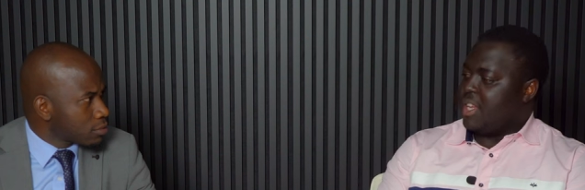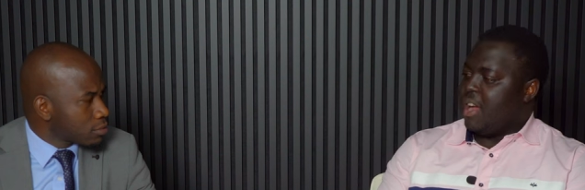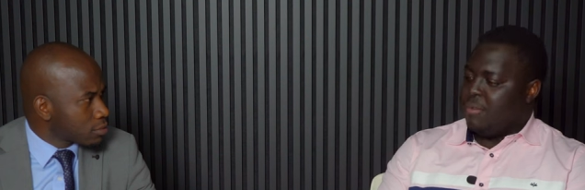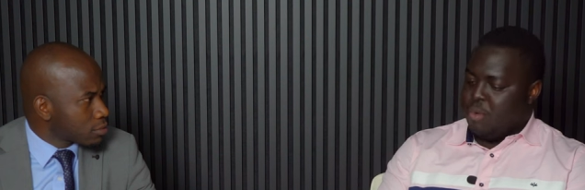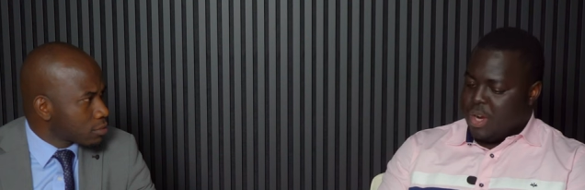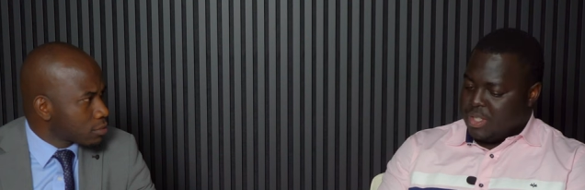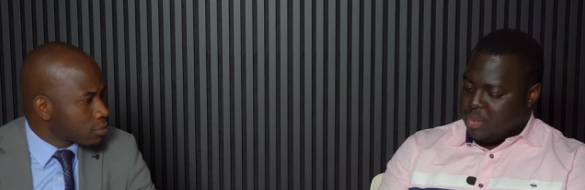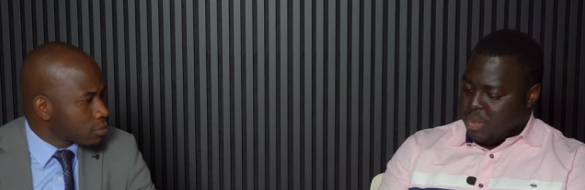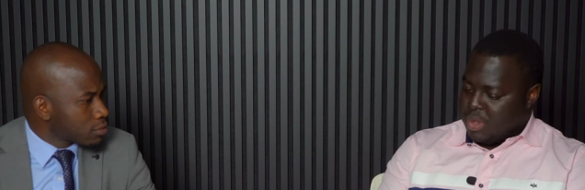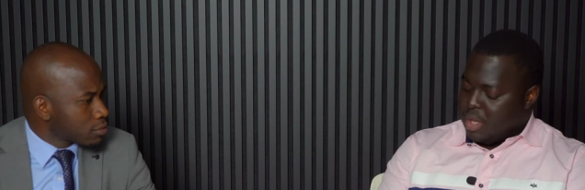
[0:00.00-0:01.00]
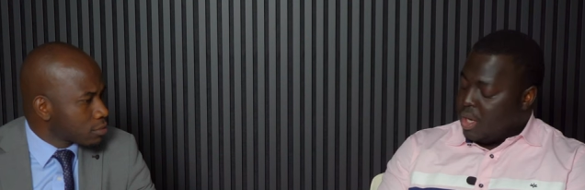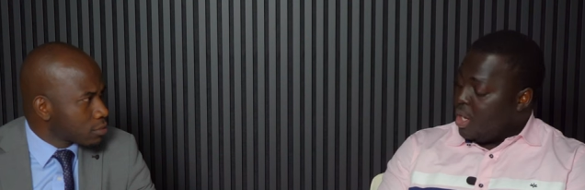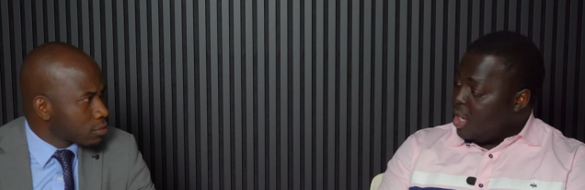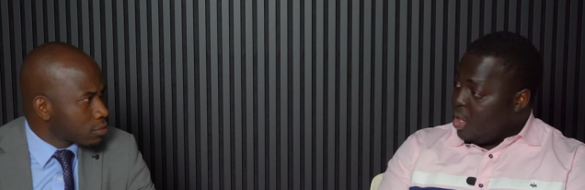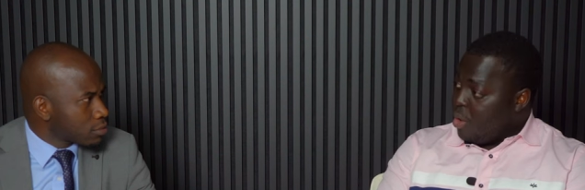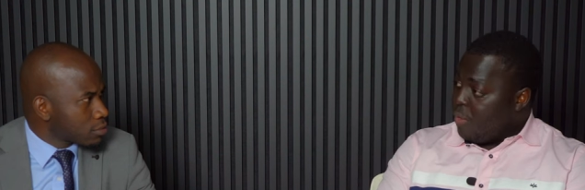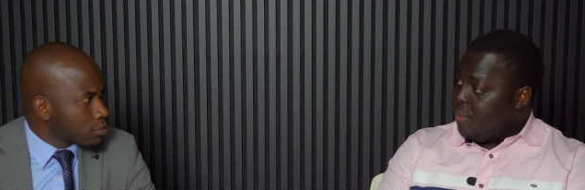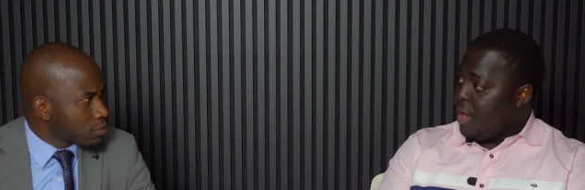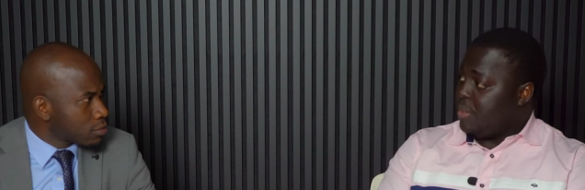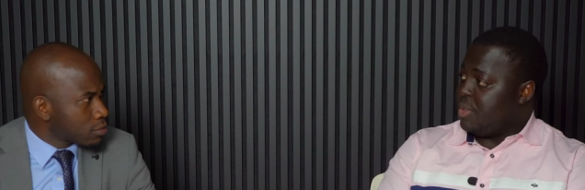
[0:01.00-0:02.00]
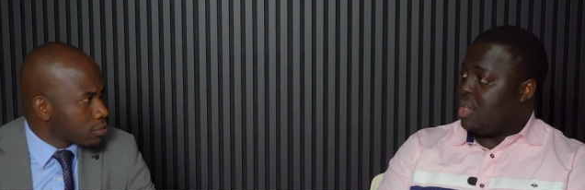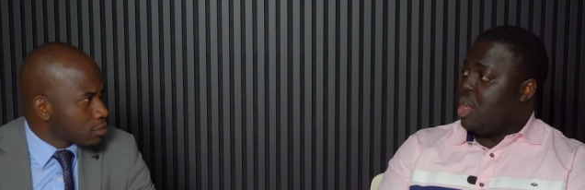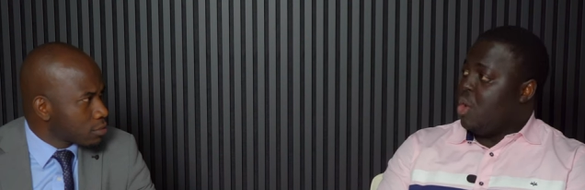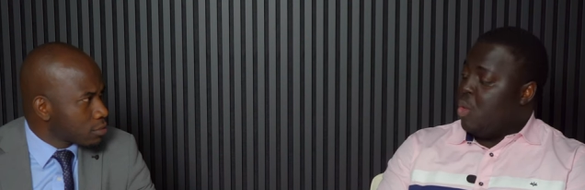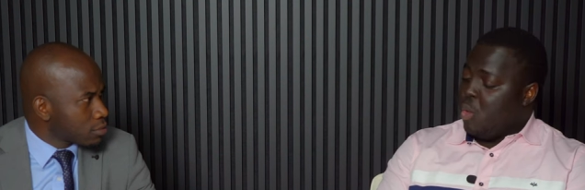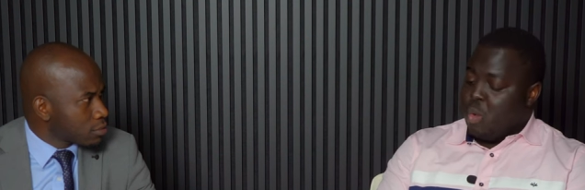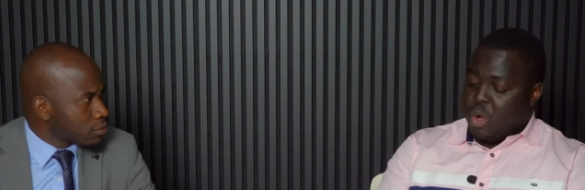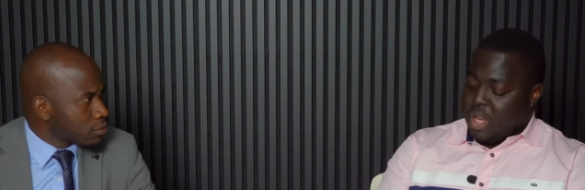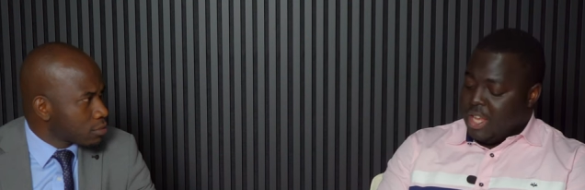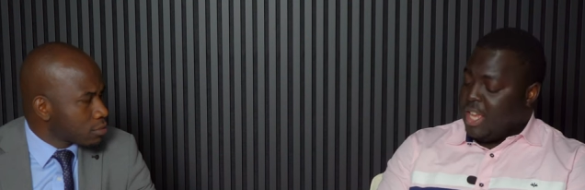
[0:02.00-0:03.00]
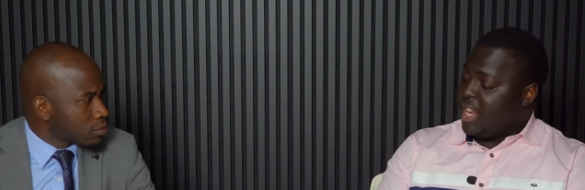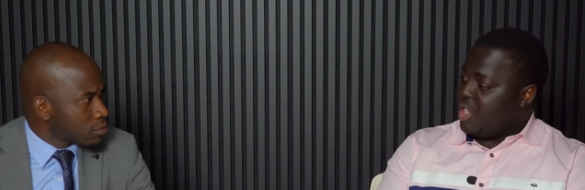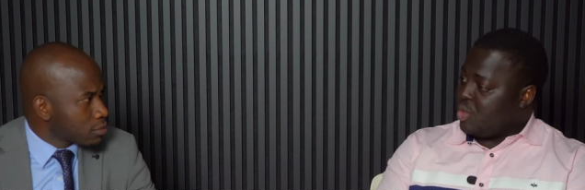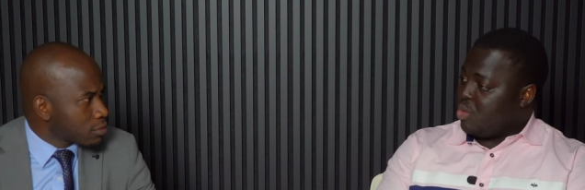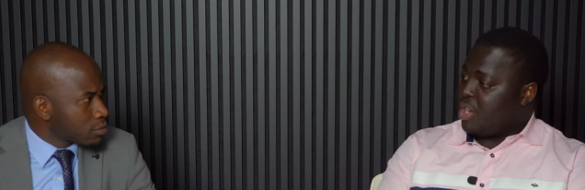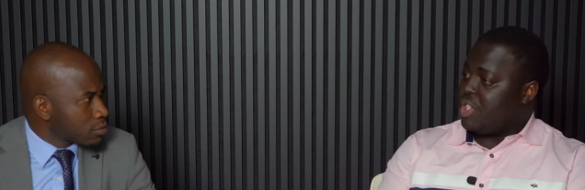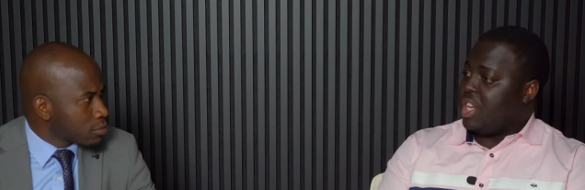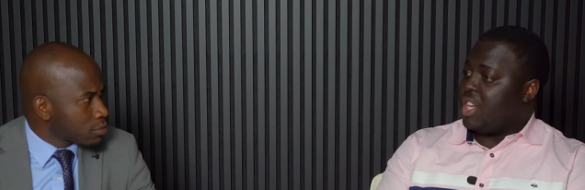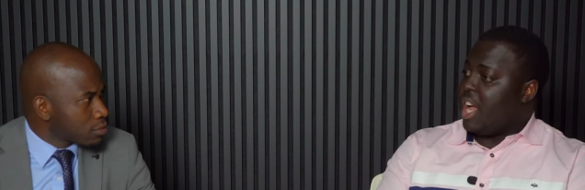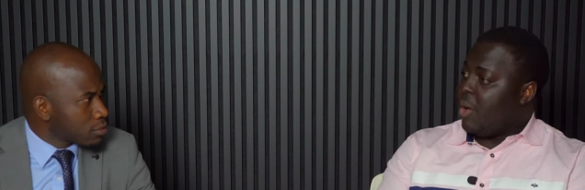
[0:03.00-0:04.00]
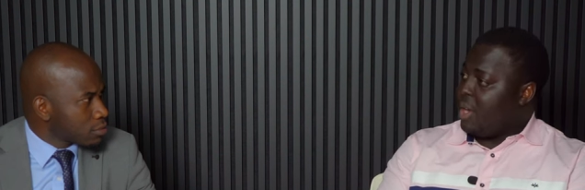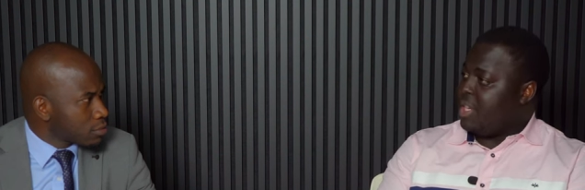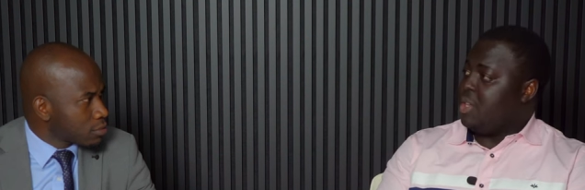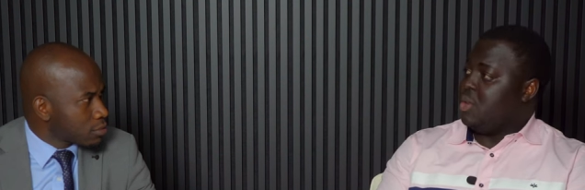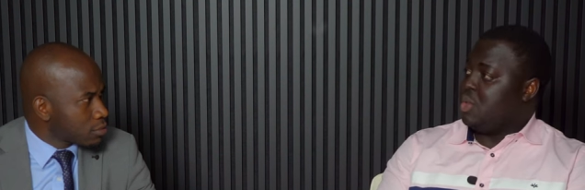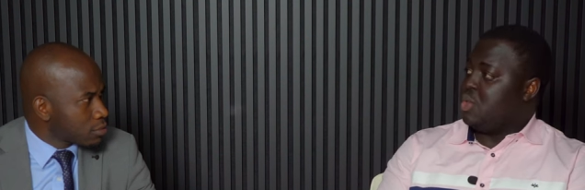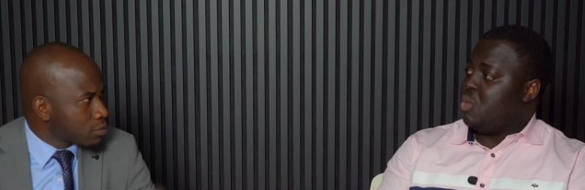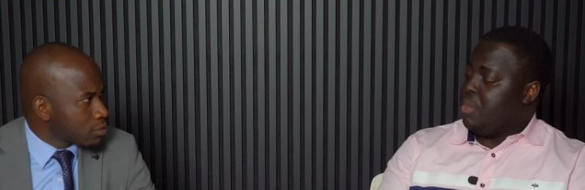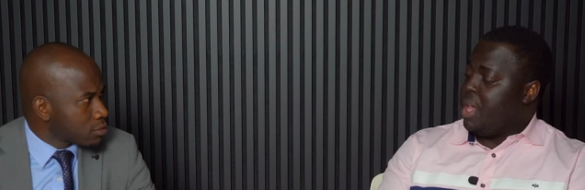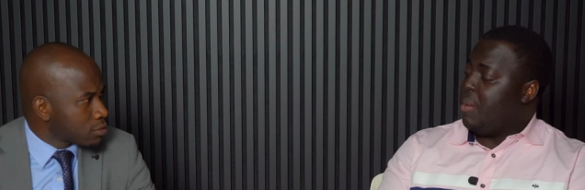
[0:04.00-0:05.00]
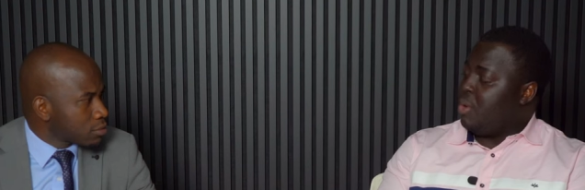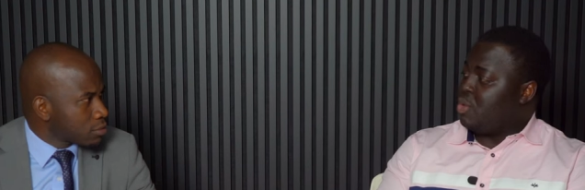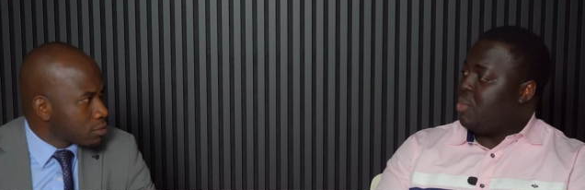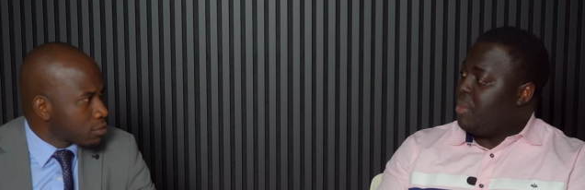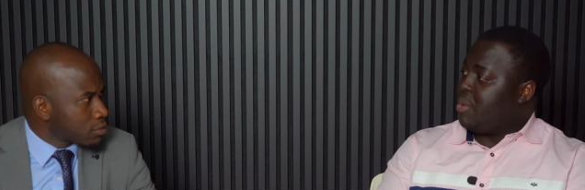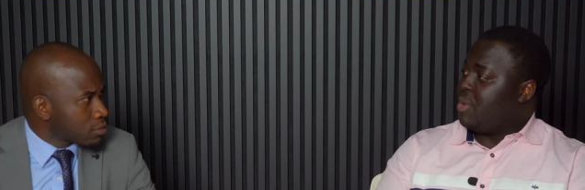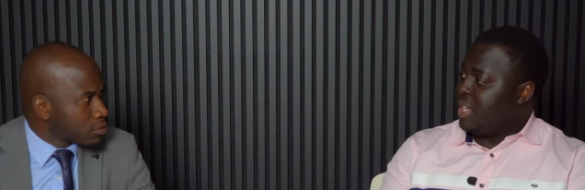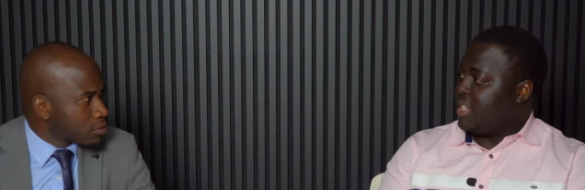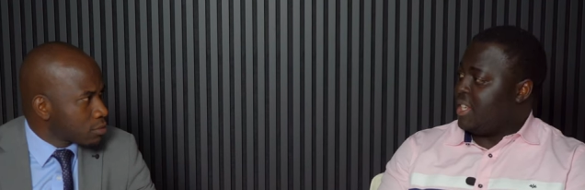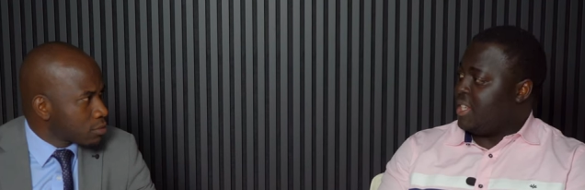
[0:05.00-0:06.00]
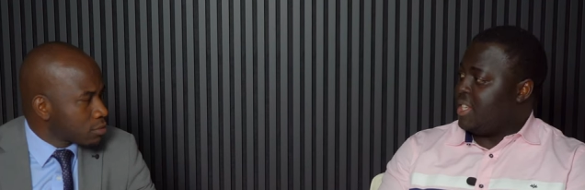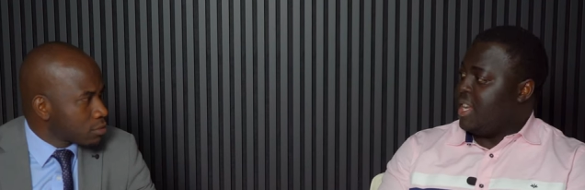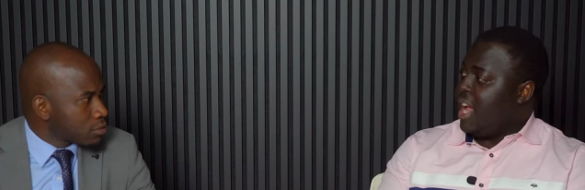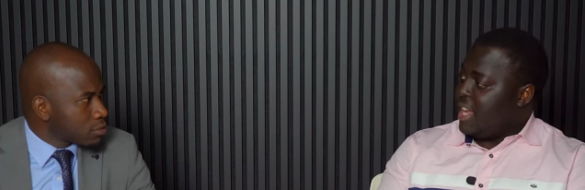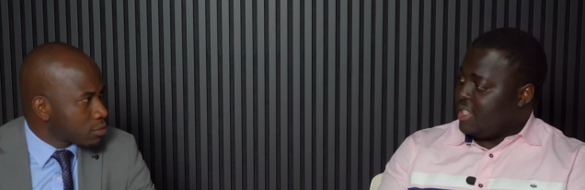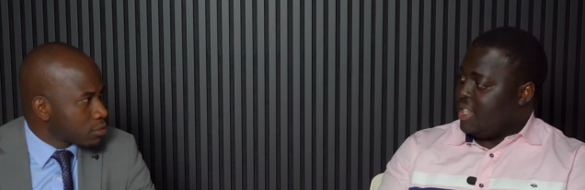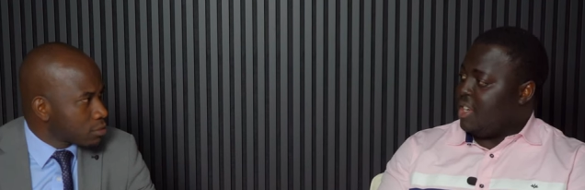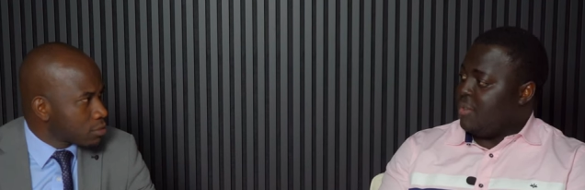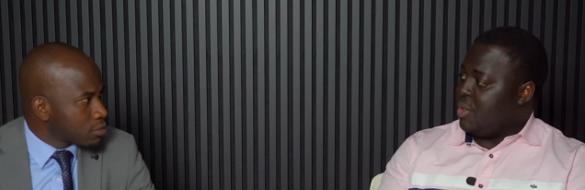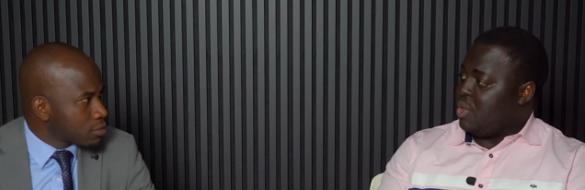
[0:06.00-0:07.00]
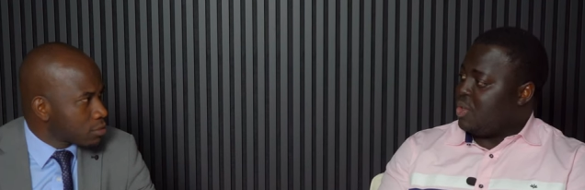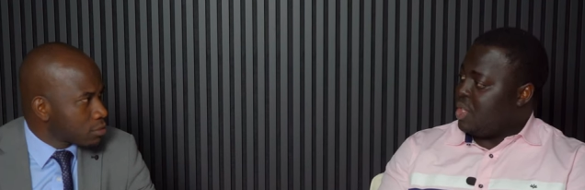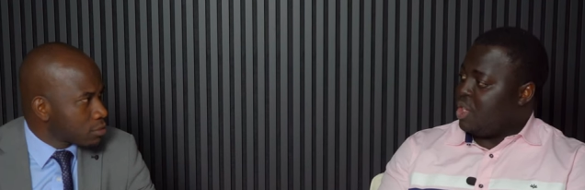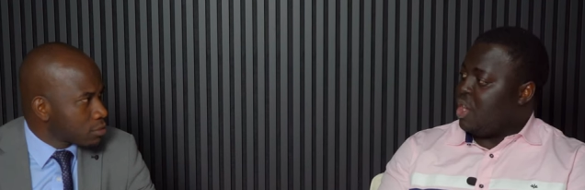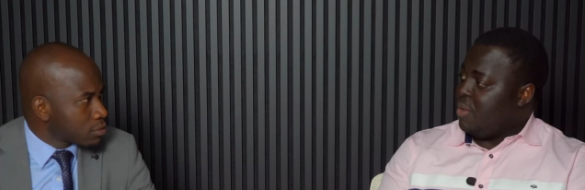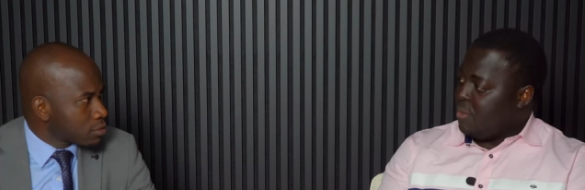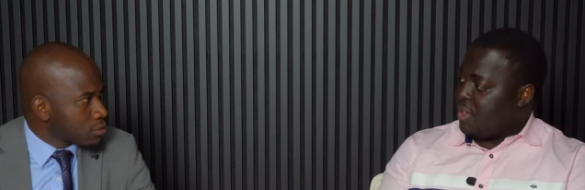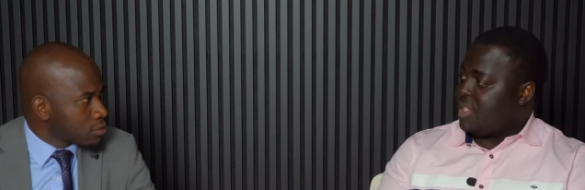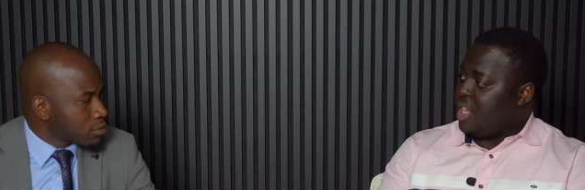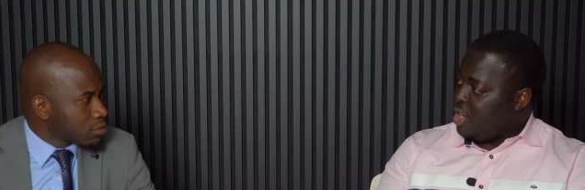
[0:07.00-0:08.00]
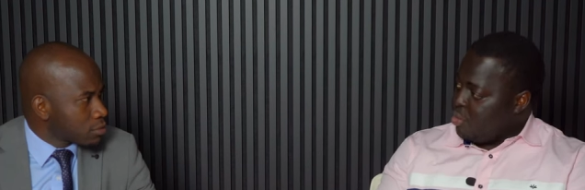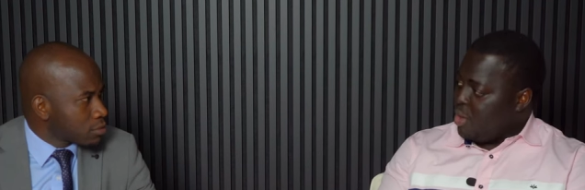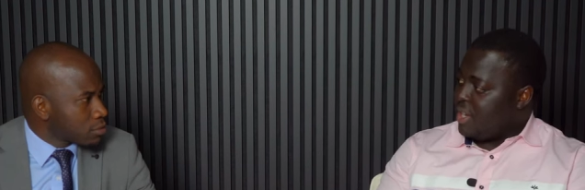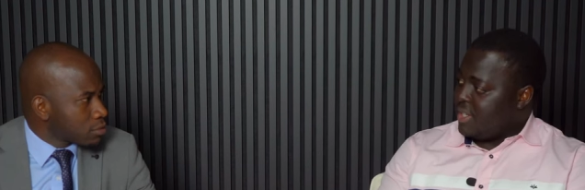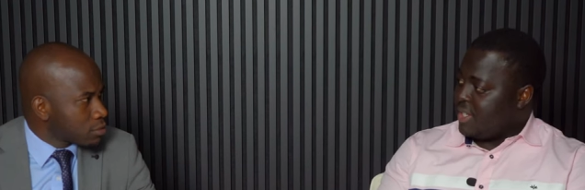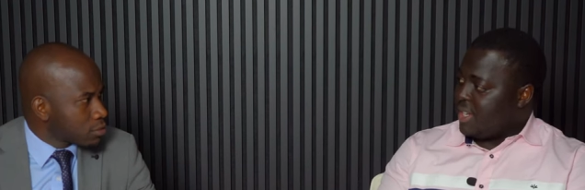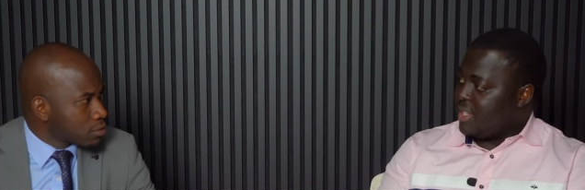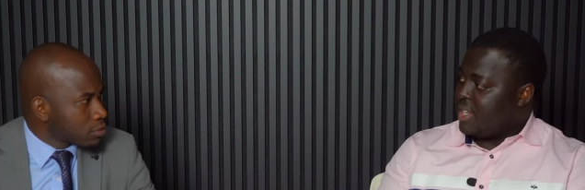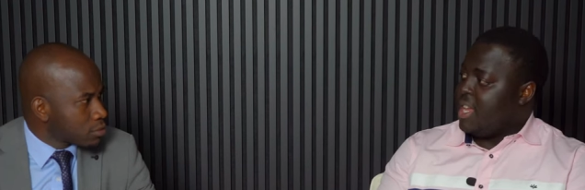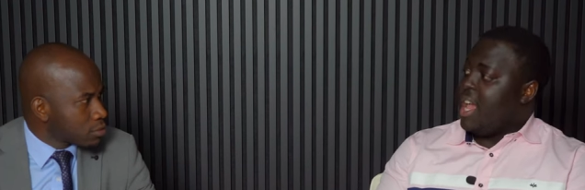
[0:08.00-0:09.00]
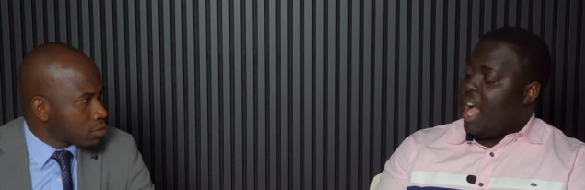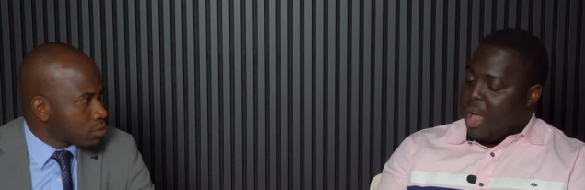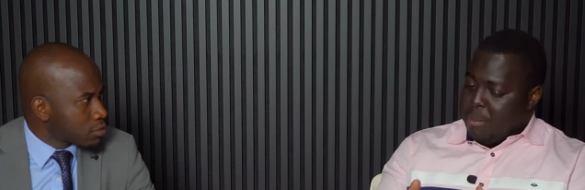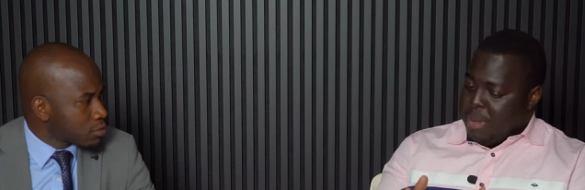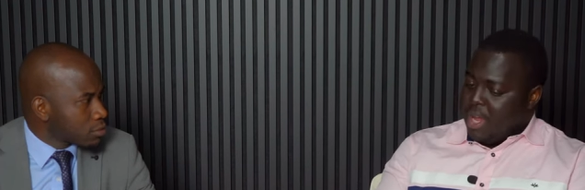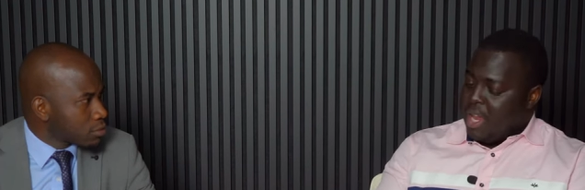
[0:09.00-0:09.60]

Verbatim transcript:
Speaker 1: I've worked with legal firms who illegally structured our deals to be able to be protected as individuals in investing in real estate. I've been